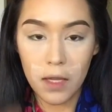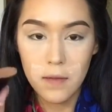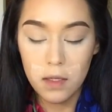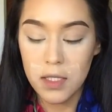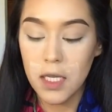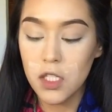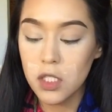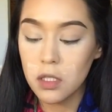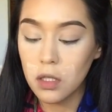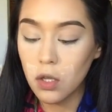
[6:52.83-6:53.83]
and then taking
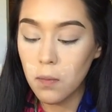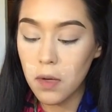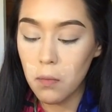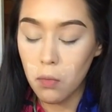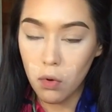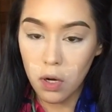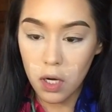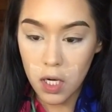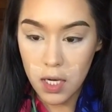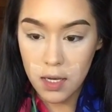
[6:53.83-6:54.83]
just a little bit
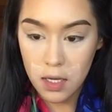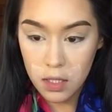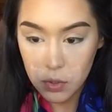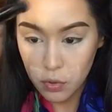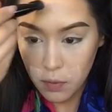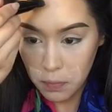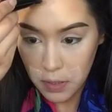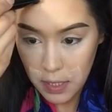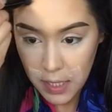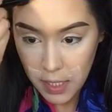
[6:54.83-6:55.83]
more to
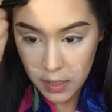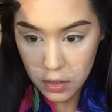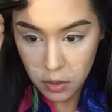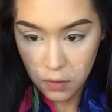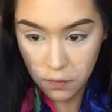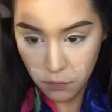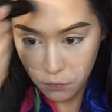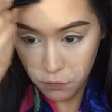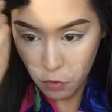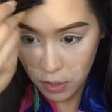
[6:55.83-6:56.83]
apply to the
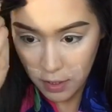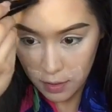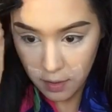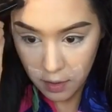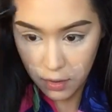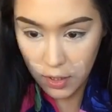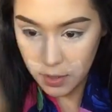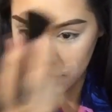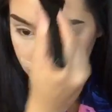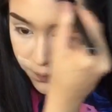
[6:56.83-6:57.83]
forehead area,
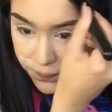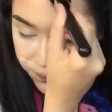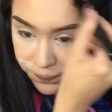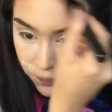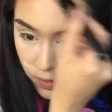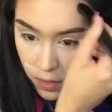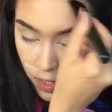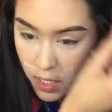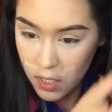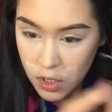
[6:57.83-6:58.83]

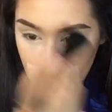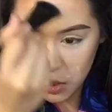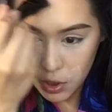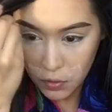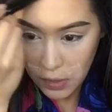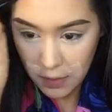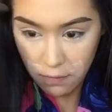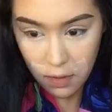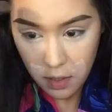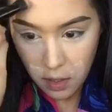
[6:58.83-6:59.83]
just to
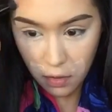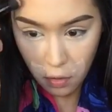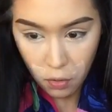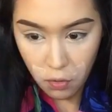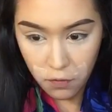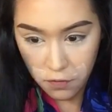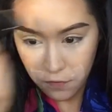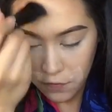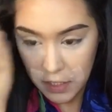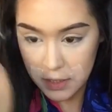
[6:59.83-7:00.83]
even the whole
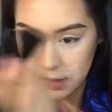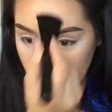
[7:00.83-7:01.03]
face